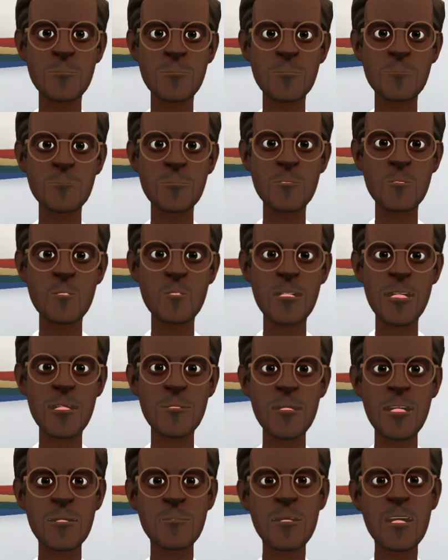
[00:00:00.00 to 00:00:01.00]
Most
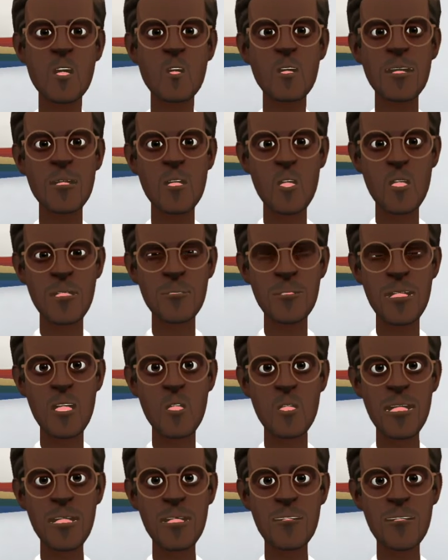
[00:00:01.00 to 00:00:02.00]
gaming mouses on the
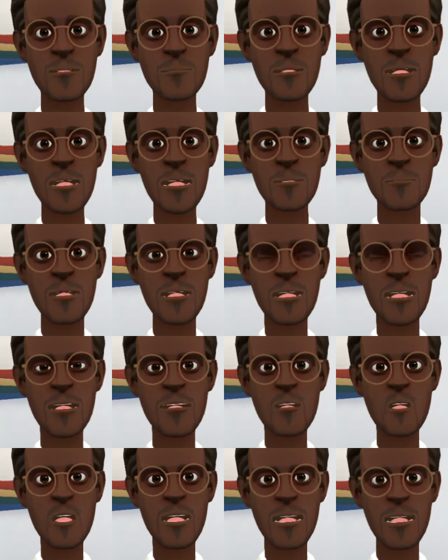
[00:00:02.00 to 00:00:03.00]
market have a pickup rate
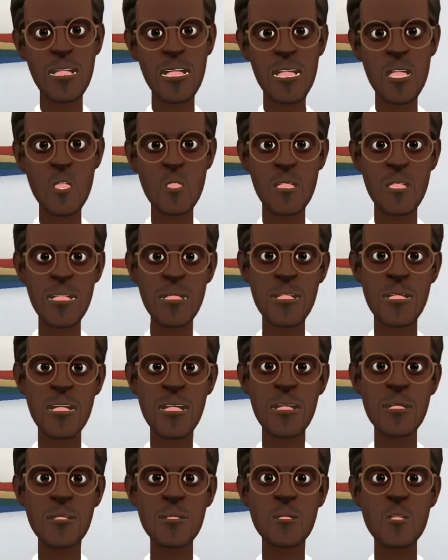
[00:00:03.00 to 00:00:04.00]
of 1000
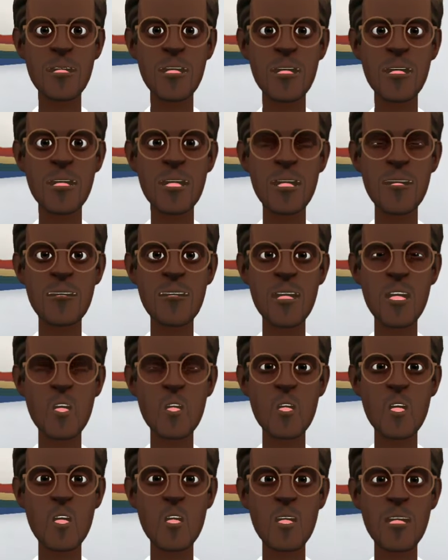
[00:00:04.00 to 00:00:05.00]
Hz, so the rate
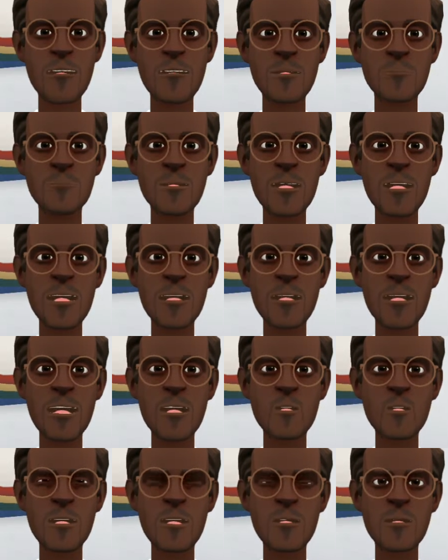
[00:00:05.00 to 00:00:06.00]
found on the Viper 8
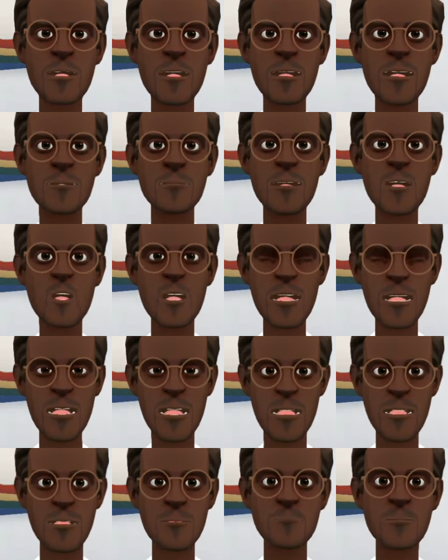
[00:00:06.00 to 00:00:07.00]
kHz is up to
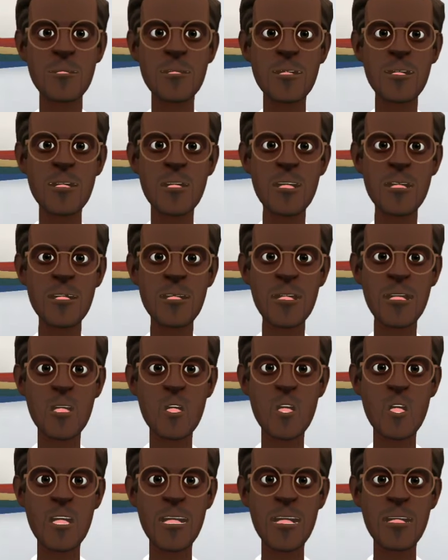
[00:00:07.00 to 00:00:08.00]
8 times higher than
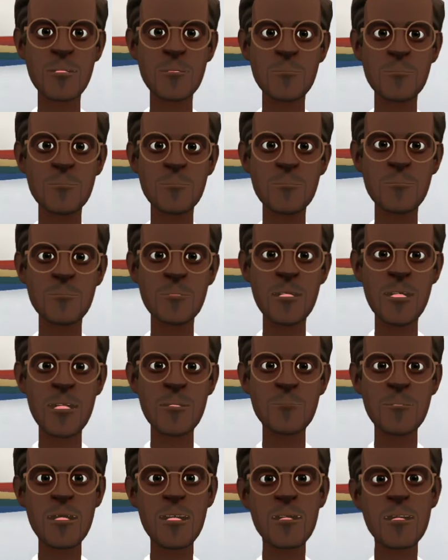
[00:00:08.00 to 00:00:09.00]
usual.
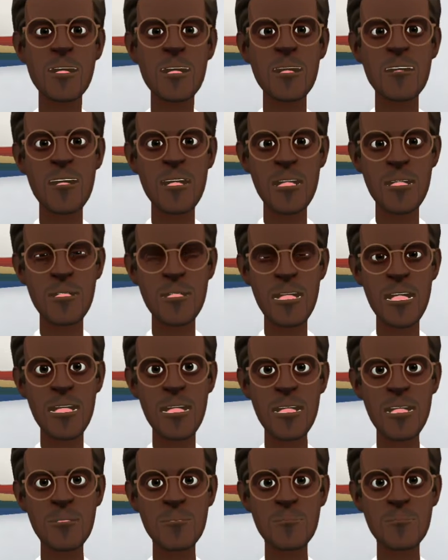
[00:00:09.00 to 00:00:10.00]
This makes a difference in
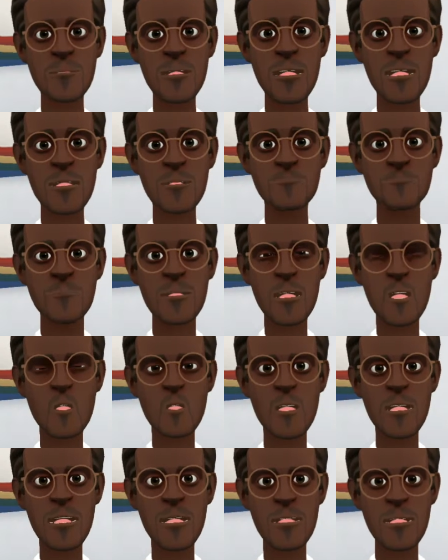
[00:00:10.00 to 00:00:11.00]
gameplay,
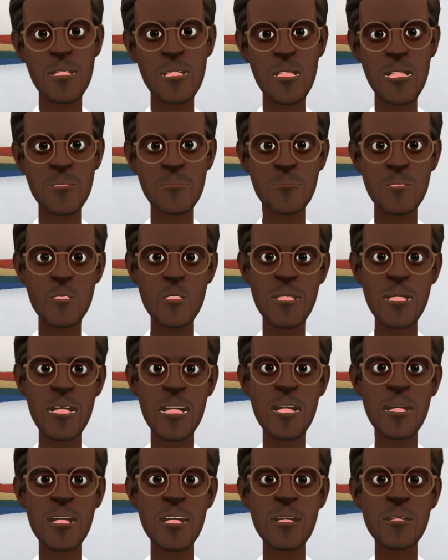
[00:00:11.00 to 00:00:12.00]
because the higher the polling
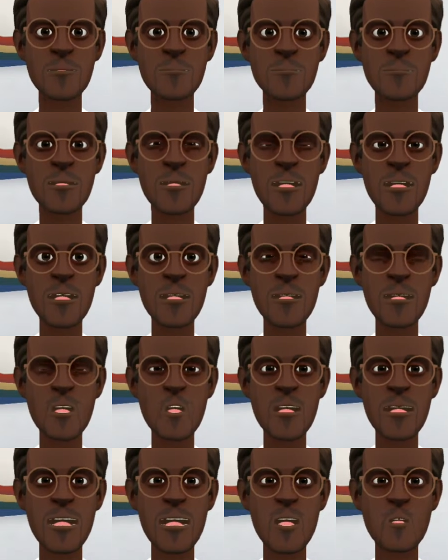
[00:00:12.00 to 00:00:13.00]
rate, the less
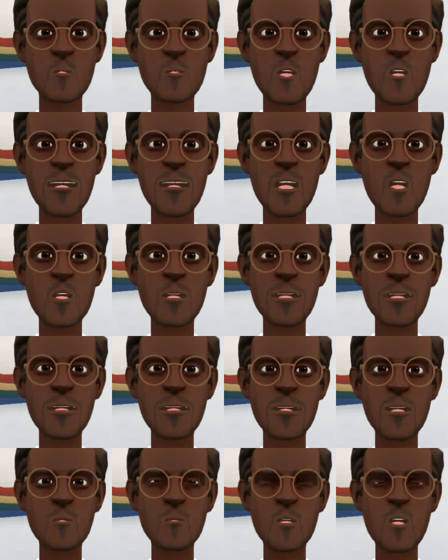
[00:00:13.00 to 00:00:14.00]
you need to move your
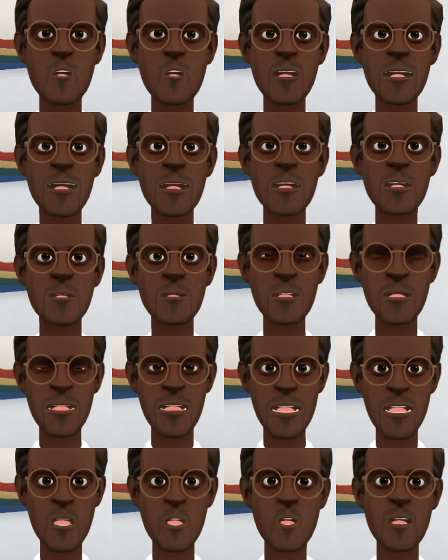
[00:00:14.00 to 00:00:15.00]
hand to move the cursor
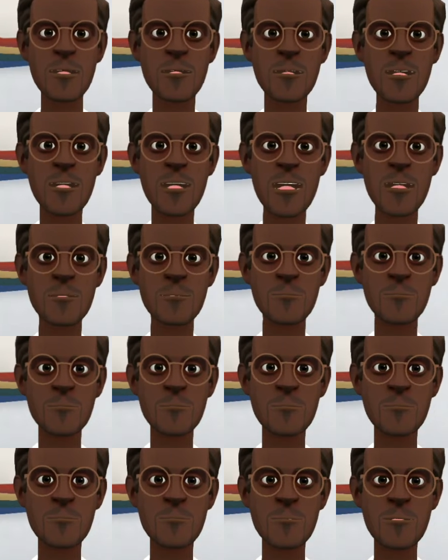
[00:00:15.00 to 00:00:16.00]
around the screen.
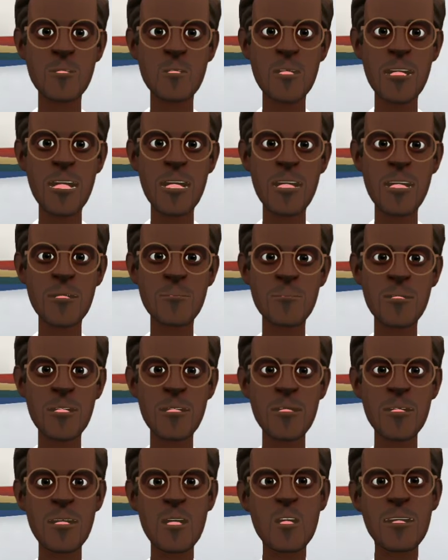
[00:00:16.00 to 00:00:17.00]
So in games
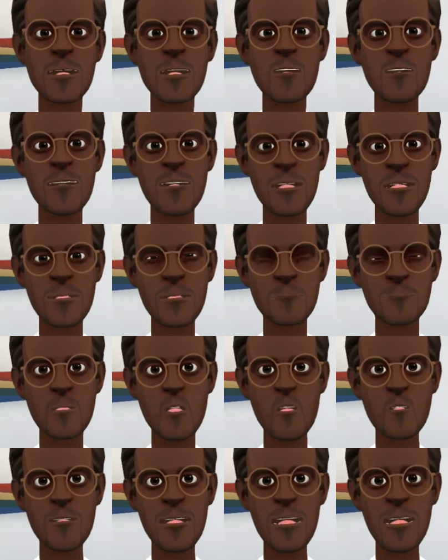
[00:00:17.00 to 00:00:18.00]
that require fast
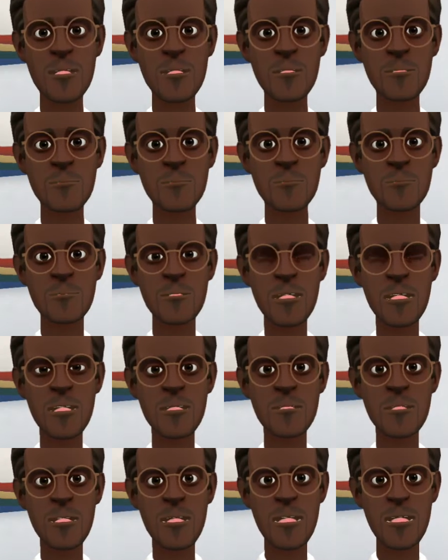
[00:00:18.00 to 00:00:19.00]
movements, such
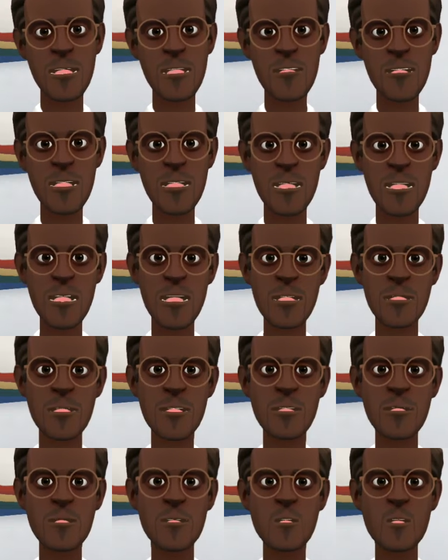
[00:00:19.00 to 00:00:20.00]
as League of Legends
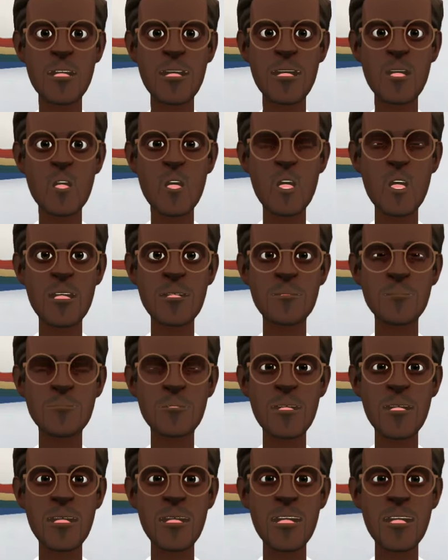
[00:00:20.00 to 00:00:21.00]
and Dota 2,
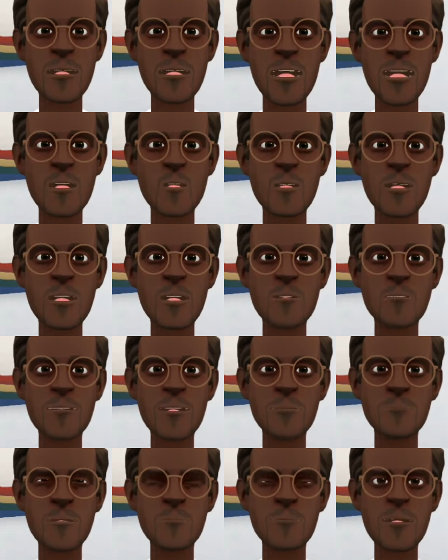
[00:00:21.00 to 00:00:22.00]
the 8 kHz
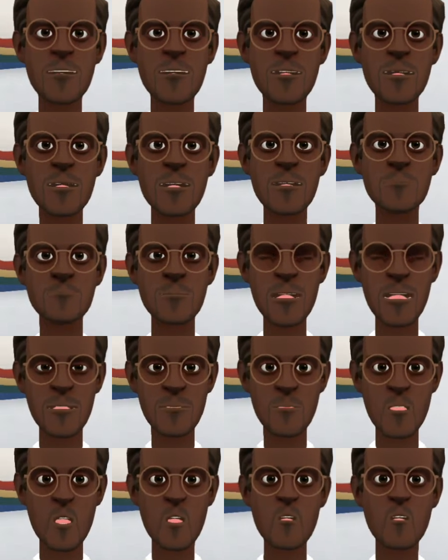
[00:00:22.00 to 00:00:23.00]
Viper provides
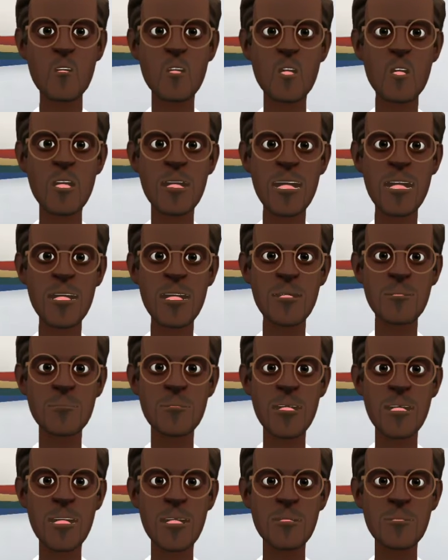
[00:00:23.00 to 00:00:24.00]
much more fluid
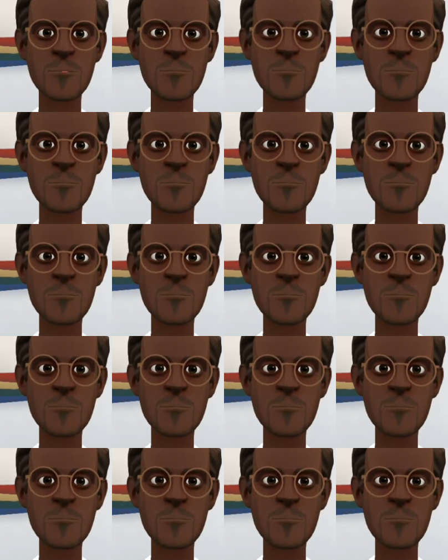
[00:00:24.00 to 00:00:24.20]
gameplay.